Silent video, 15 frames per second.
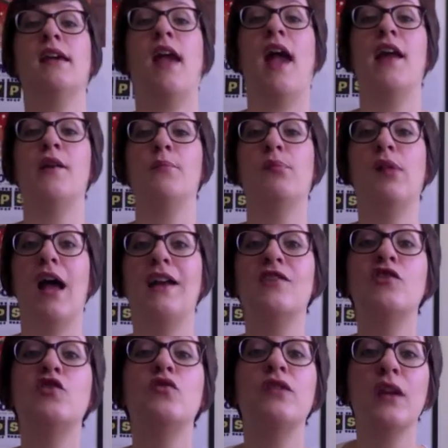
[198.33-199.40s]
and apply
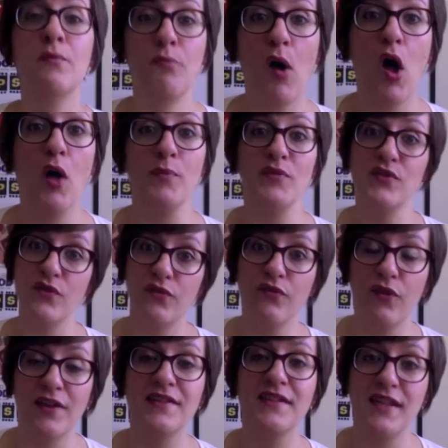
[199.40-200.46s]
soothing balms to
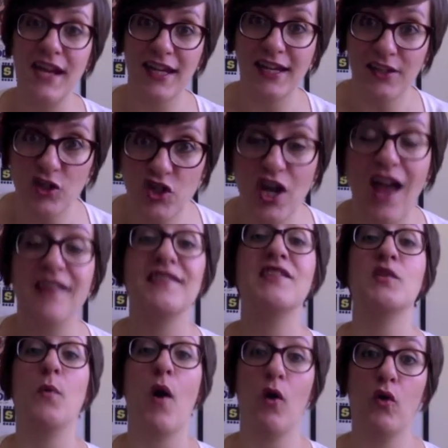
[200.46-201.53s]
friends' naked chests
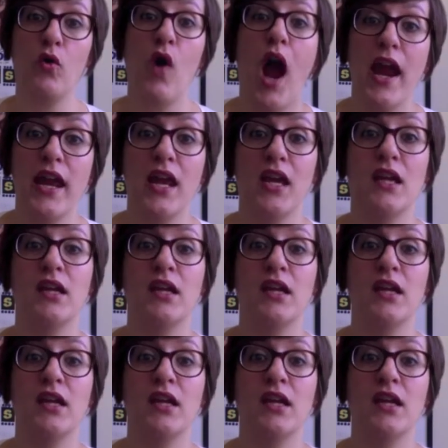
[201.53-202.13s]
while crying.